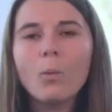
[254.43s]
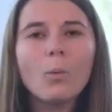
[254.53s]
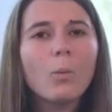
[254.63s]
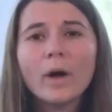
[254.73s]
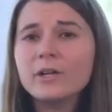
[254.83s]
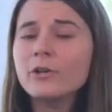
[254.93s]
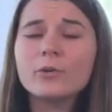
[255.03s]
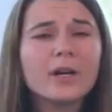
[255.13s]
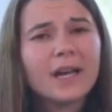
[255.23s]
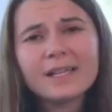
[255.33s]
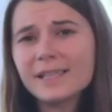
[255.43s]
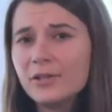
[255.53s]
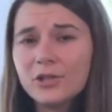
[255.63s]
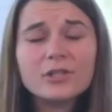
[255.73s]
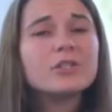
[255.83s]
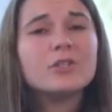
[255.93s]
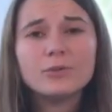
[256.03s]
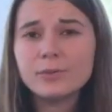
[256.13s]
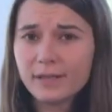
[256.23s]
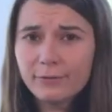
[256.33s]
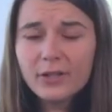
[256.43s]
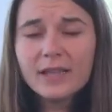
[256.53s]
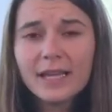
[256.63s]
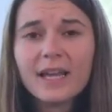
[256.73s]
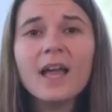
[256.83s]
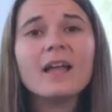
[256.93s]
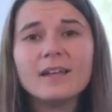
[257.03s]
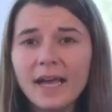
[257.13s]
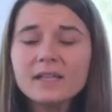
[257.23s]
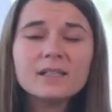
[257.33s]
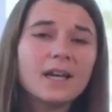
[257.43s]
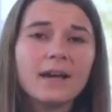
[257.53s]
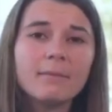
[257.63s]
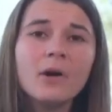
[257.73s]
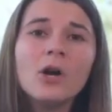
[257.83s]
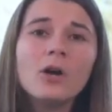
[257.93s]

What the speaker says: what could organizations do differently next time